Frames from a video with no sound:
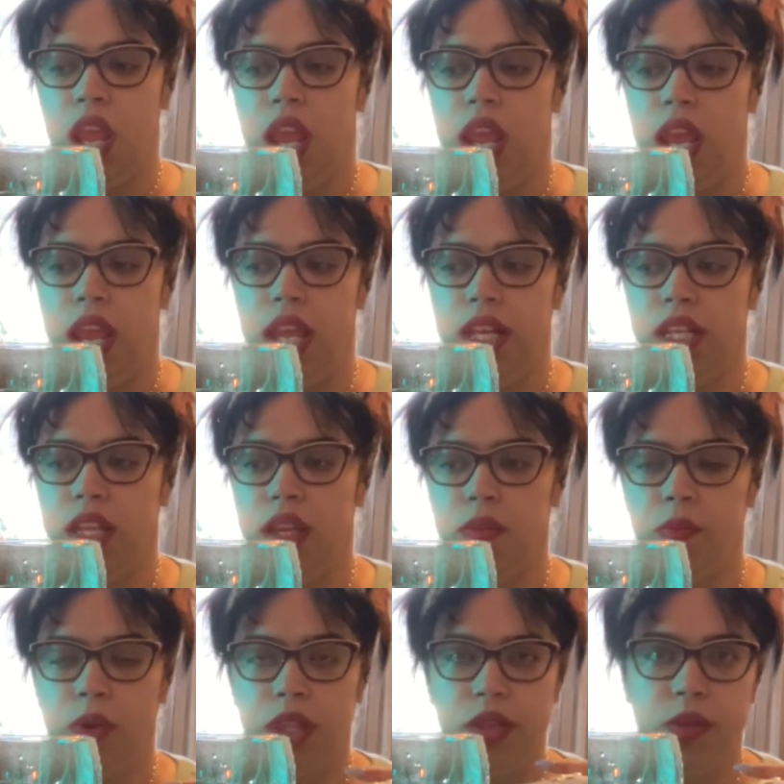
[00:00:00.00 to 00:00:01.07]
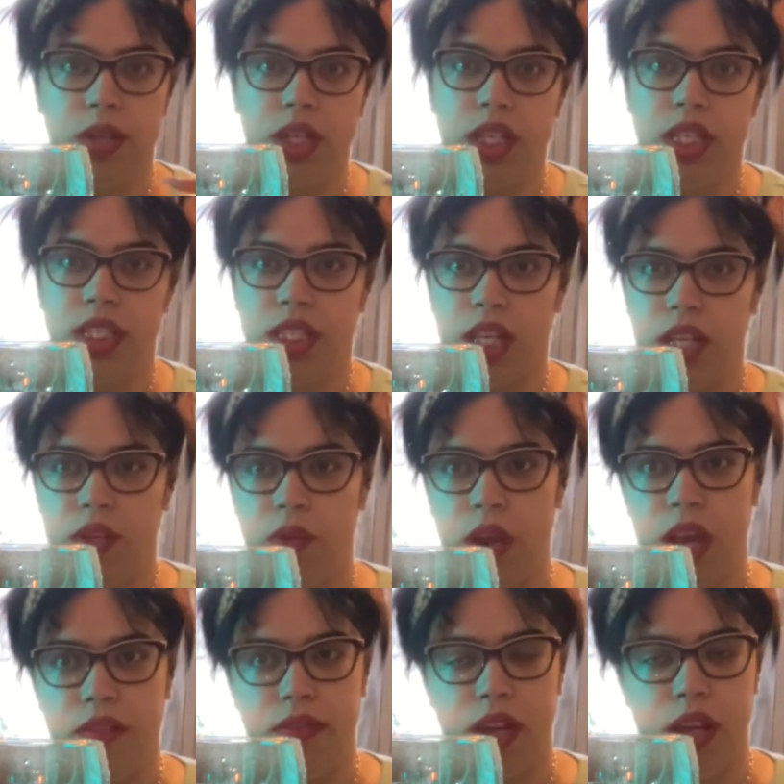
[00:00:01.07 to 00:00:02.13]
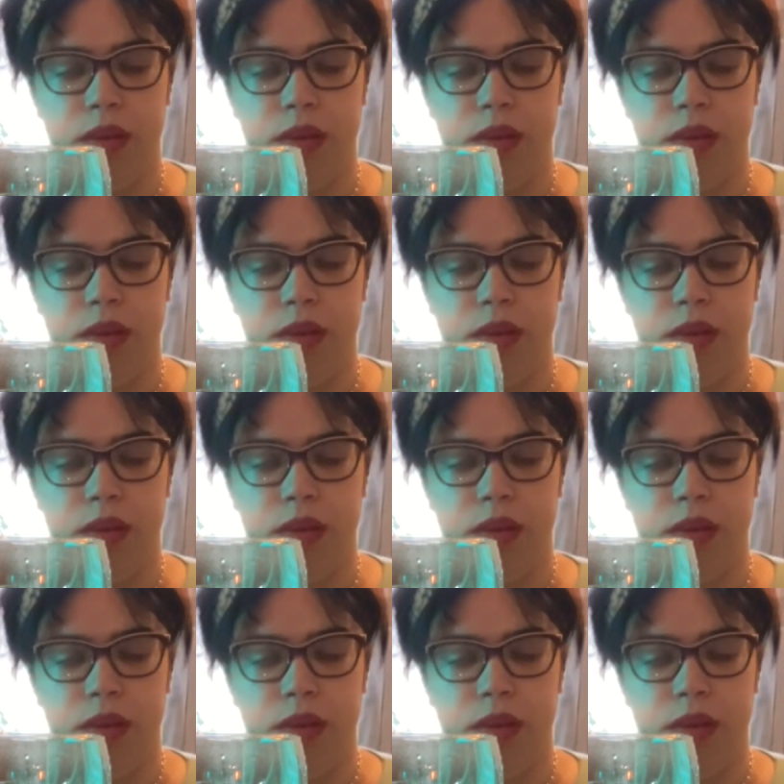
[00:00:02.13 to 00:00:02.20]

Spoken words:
And whether it is that you have